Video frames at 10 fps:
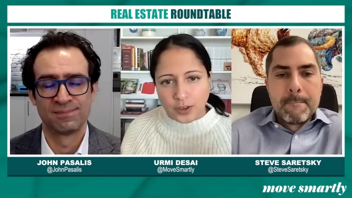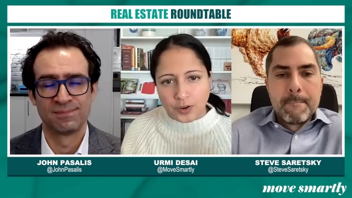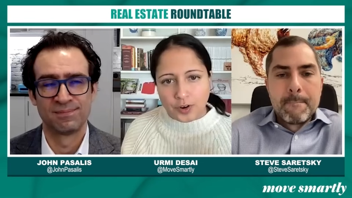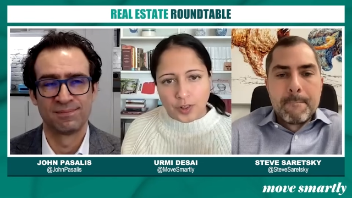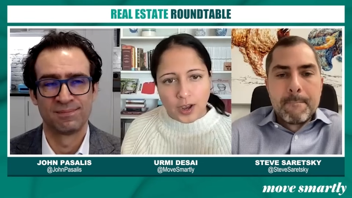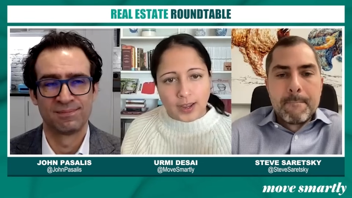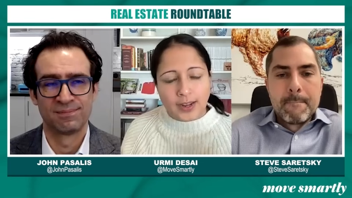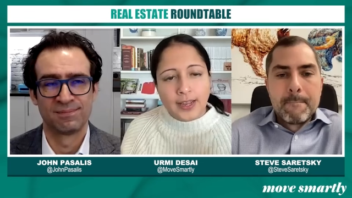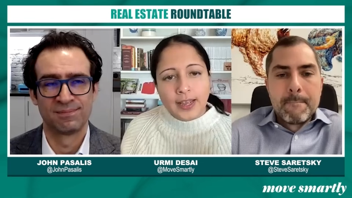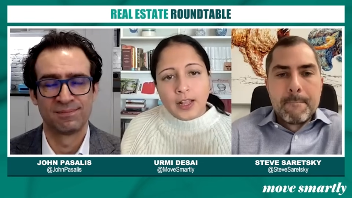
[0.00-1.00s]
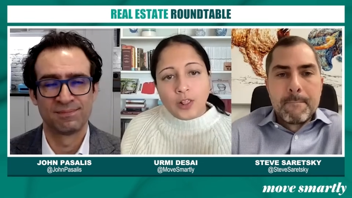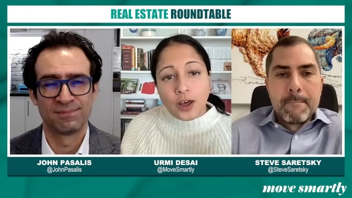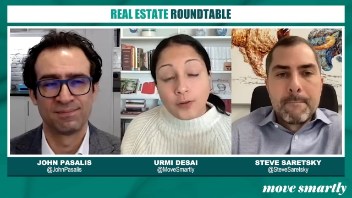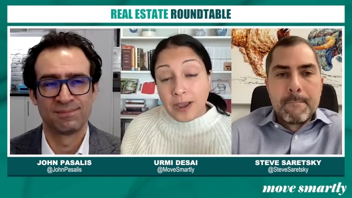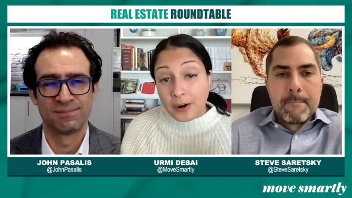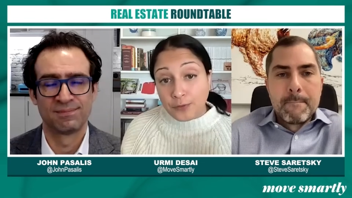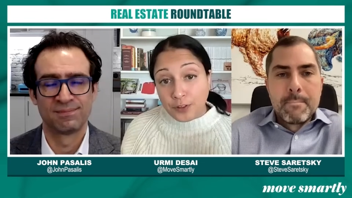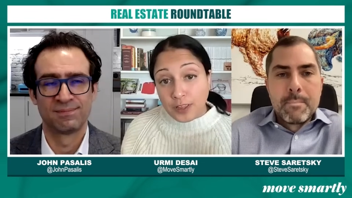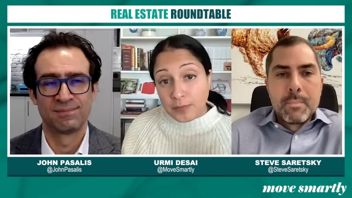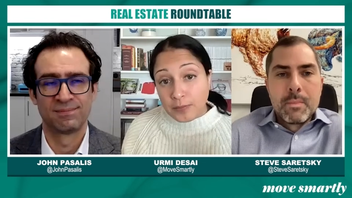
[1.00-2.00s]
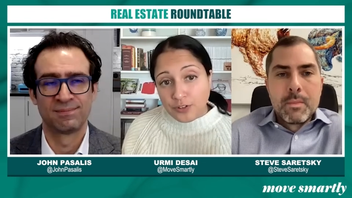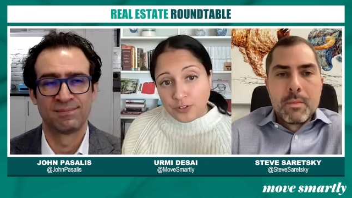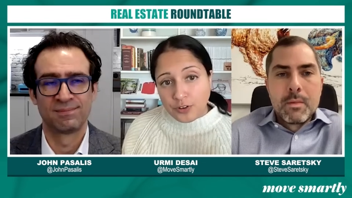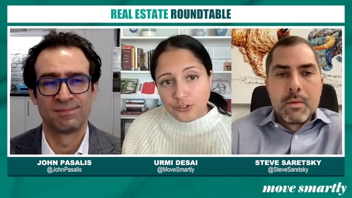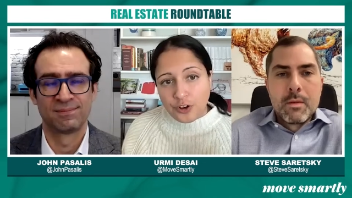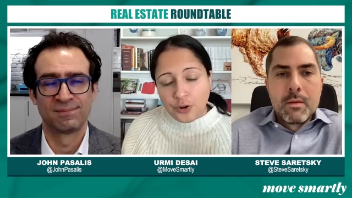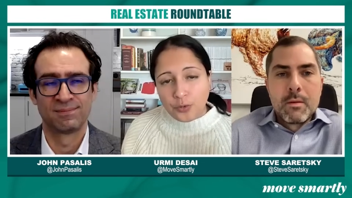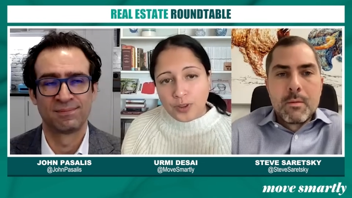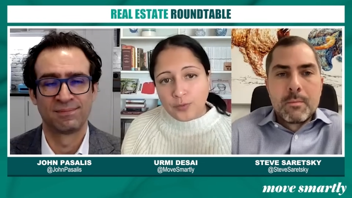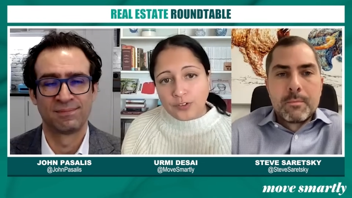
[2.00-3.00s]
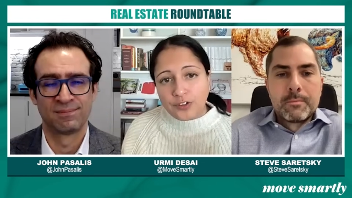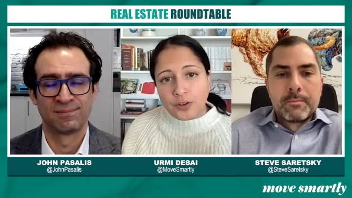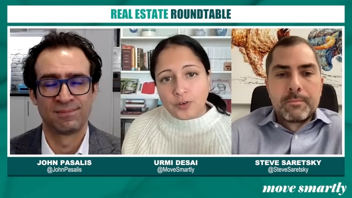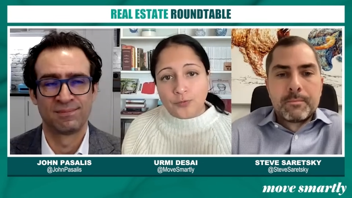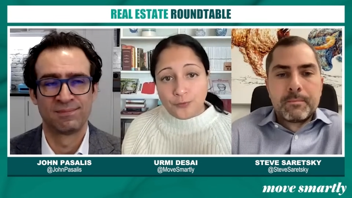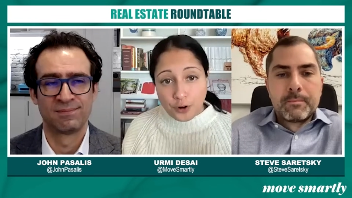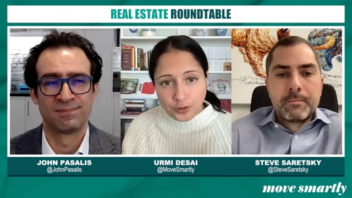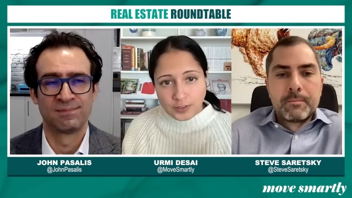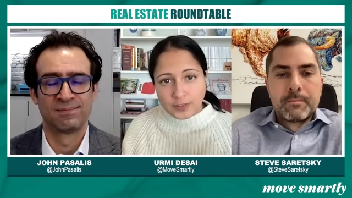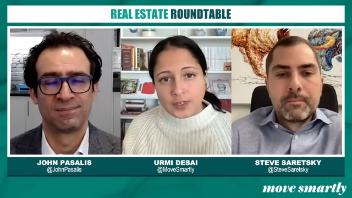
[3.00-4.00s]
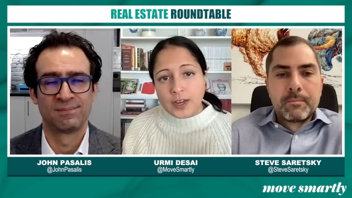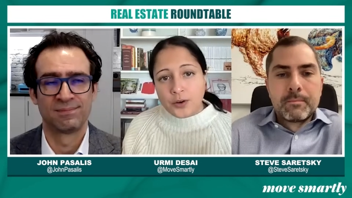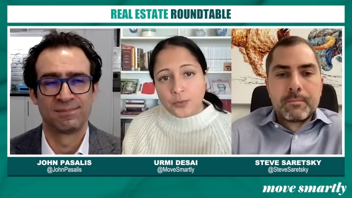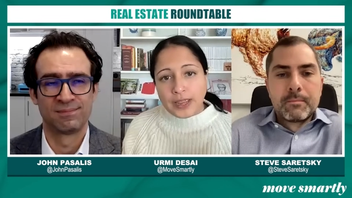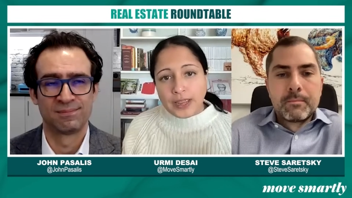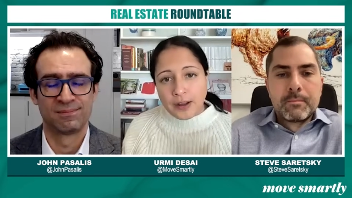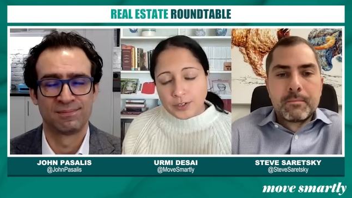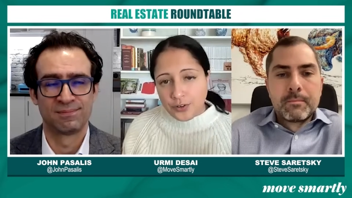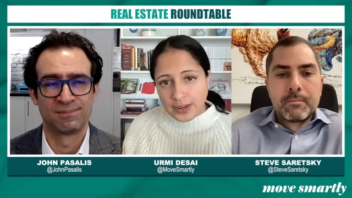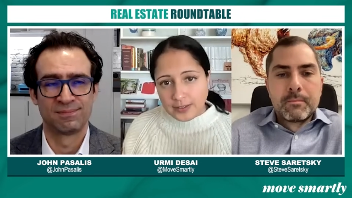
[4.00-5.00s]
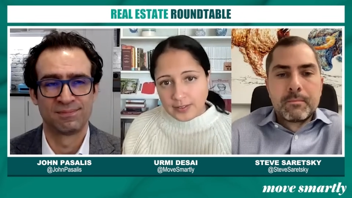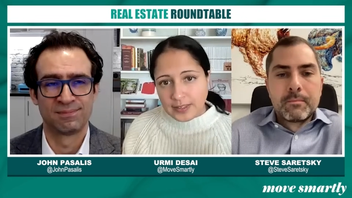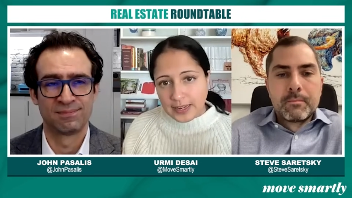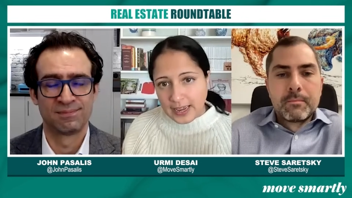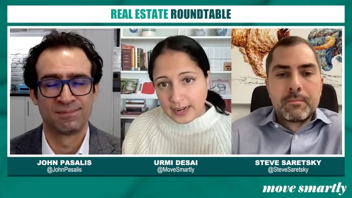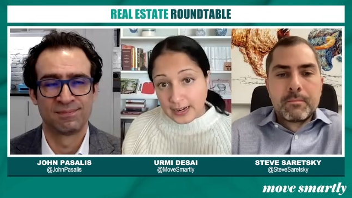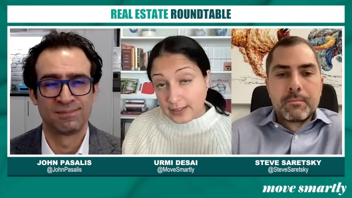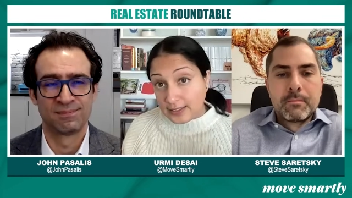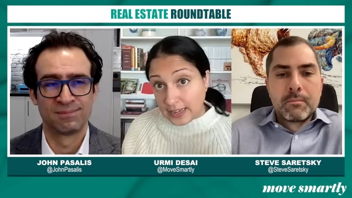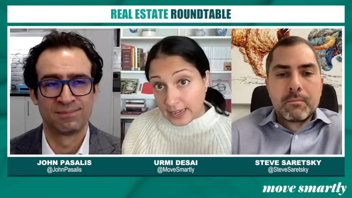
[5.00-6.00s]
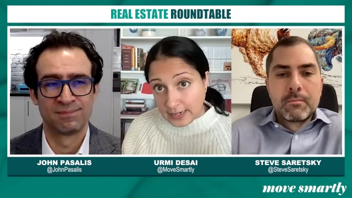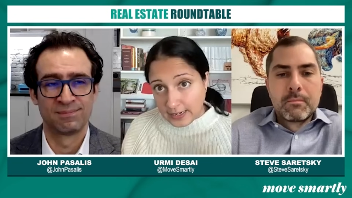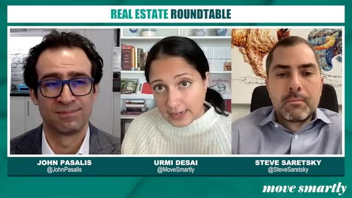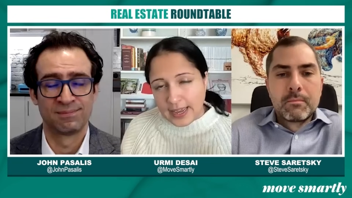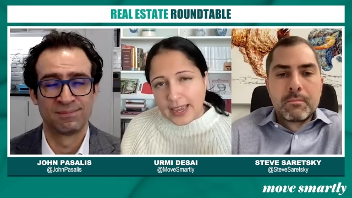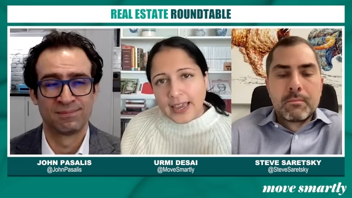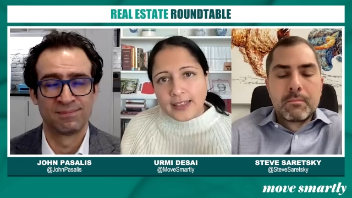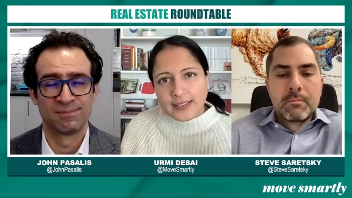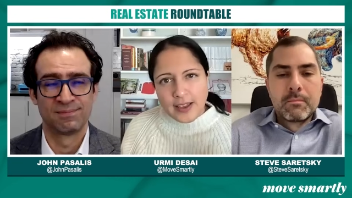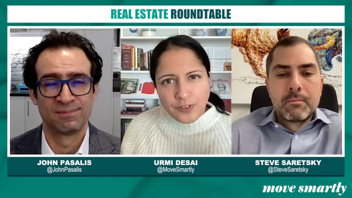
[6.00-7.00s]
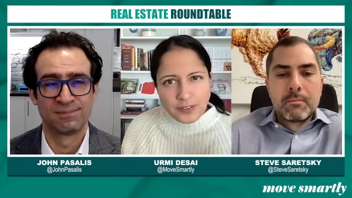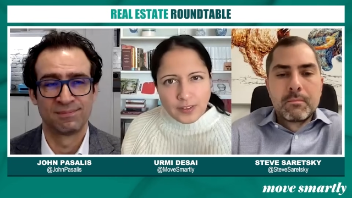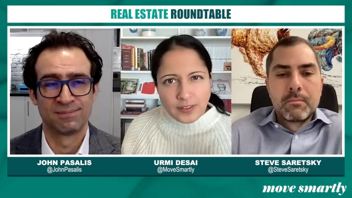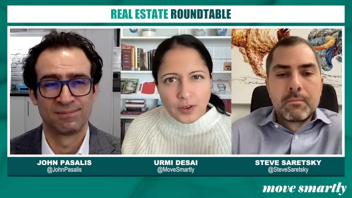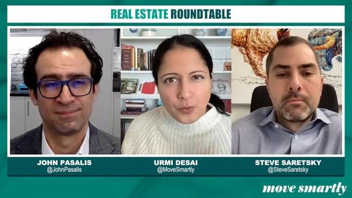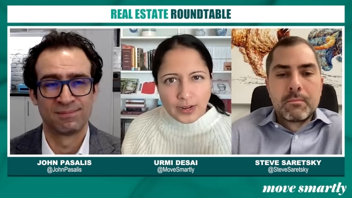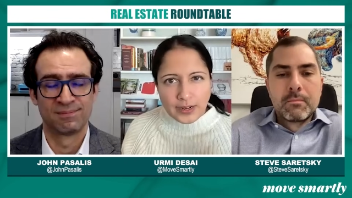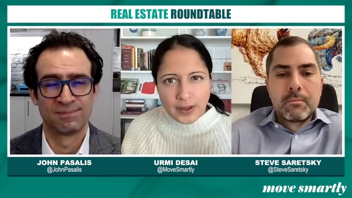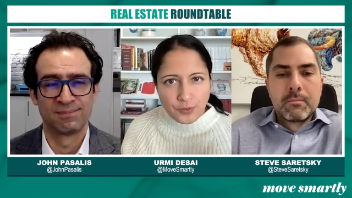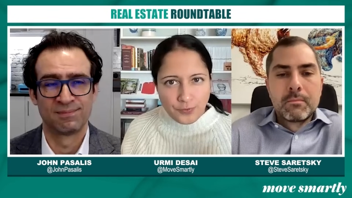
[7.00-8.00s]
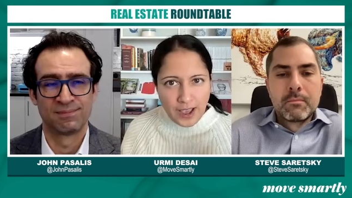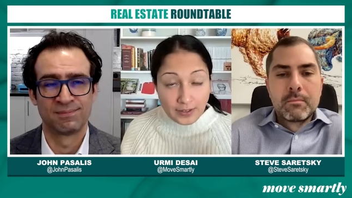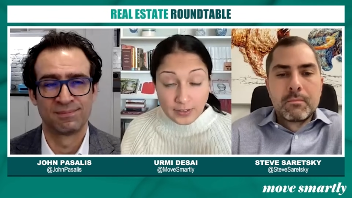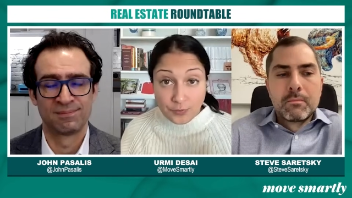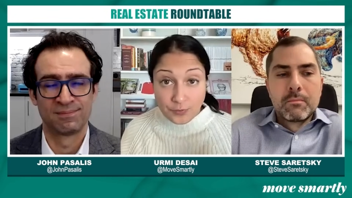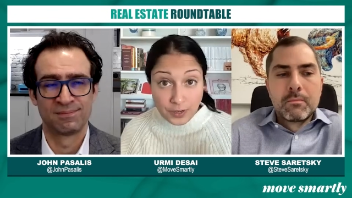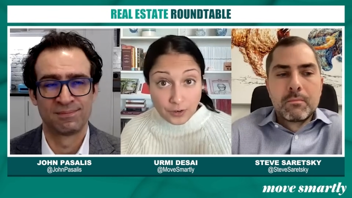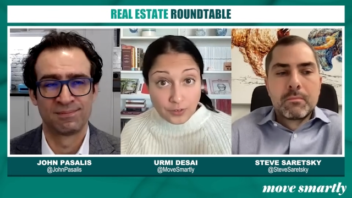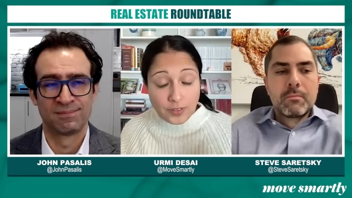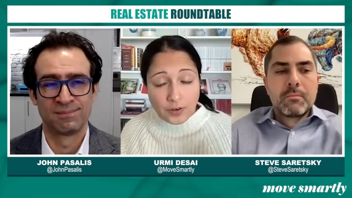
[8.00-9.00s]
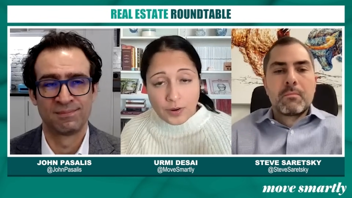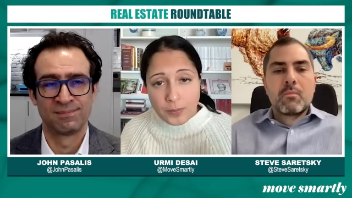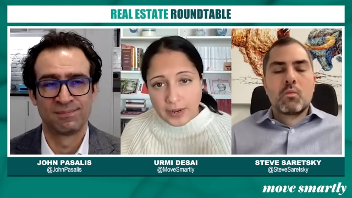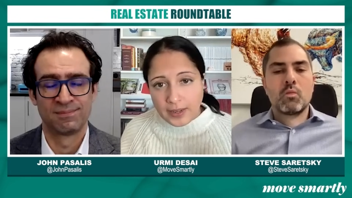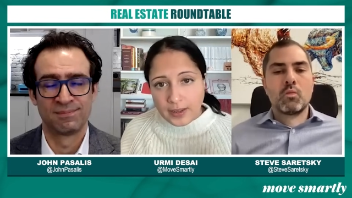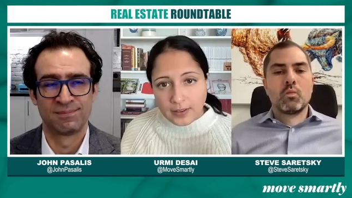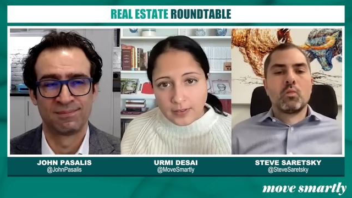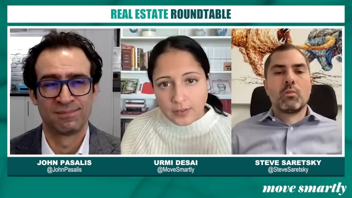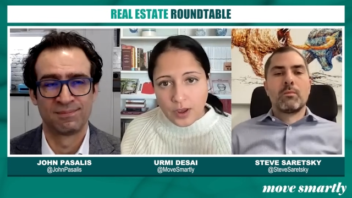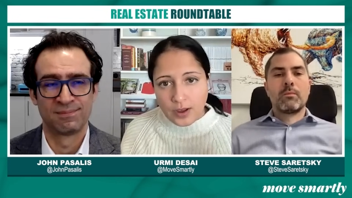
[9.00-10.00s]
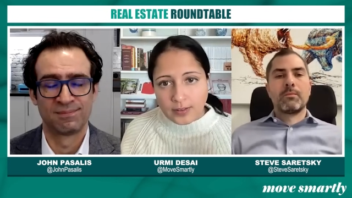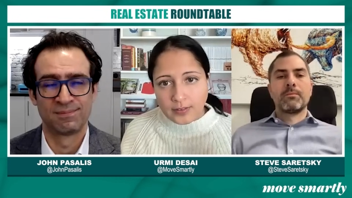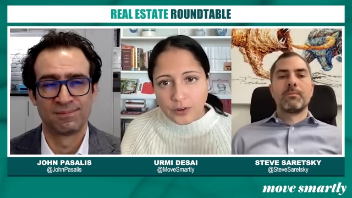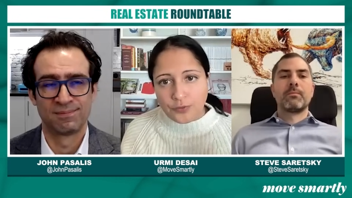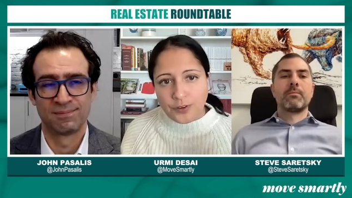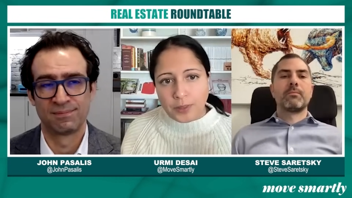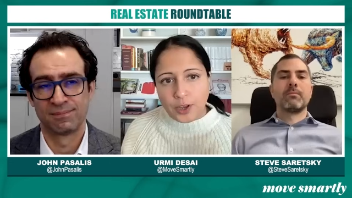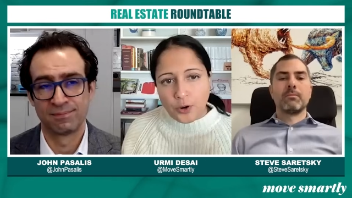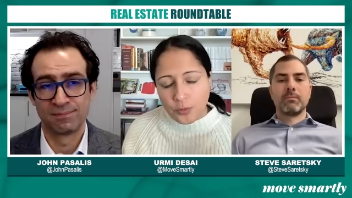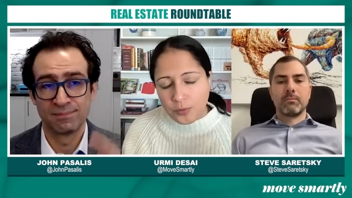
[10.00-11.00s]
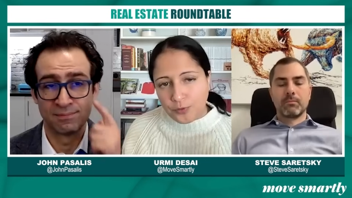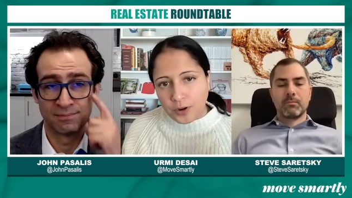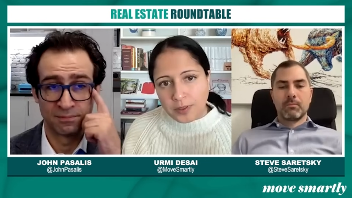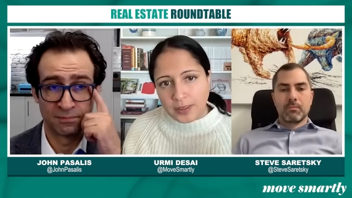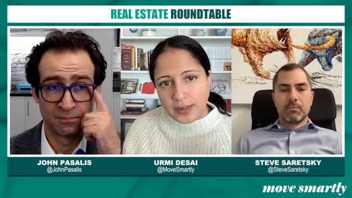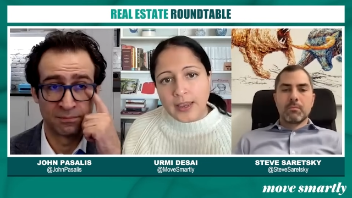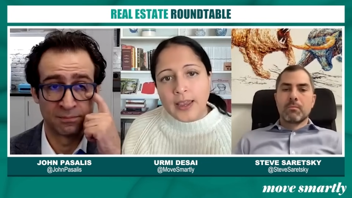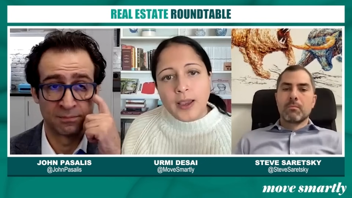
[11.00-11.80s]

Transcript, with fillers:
Speaker 1: you hear a lot. A lot of powerful images are shown in which he first recounts a crisis that Canada's in. His emphasis when it comes to facts and figures, and there are many, is on single-family home affordability,